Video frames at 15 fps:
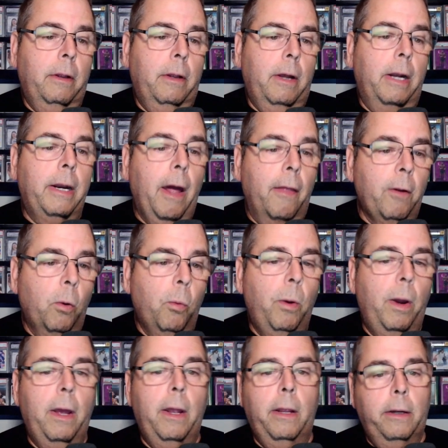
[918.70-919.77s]
another
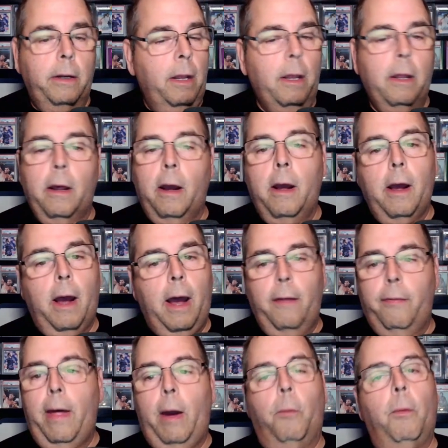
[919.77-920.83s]
win on
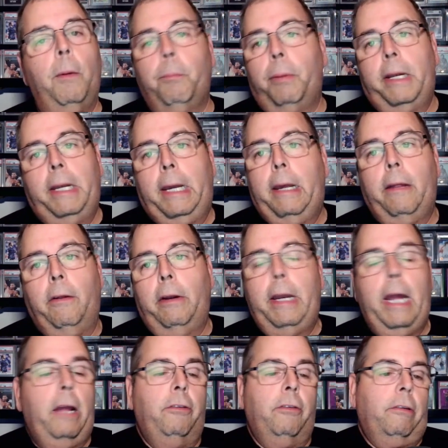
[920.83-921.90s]
that one particular
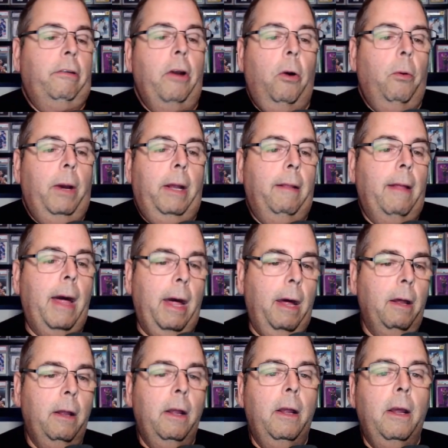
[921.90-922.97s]
day, just knowing that,
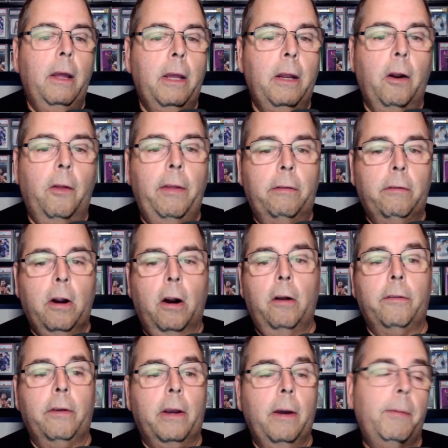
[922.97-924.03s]
you know, these
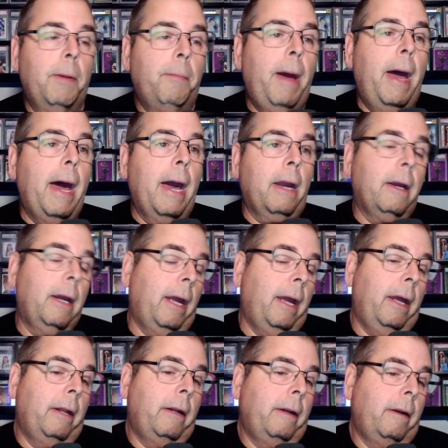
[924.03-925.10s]
cards are coming back
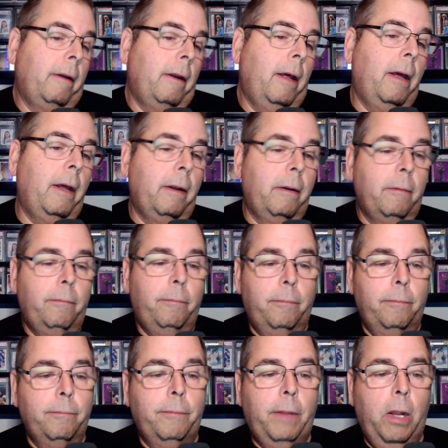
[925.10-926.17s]
and,
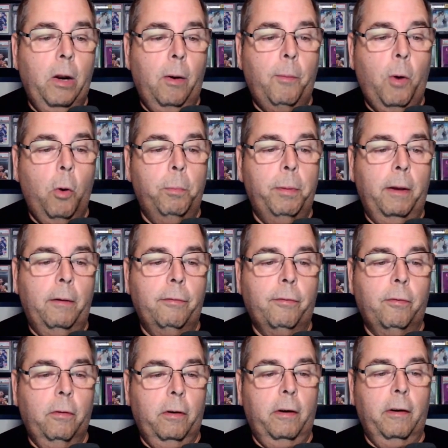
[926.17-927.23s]
you know, I'm hoping
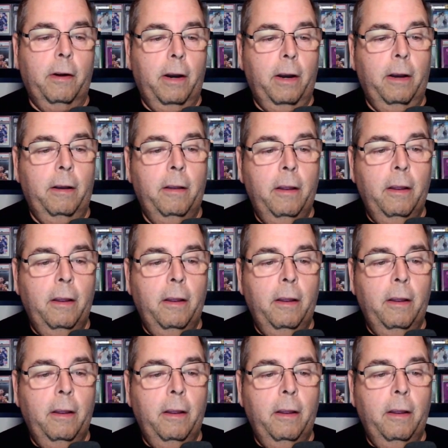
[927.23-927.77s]
for,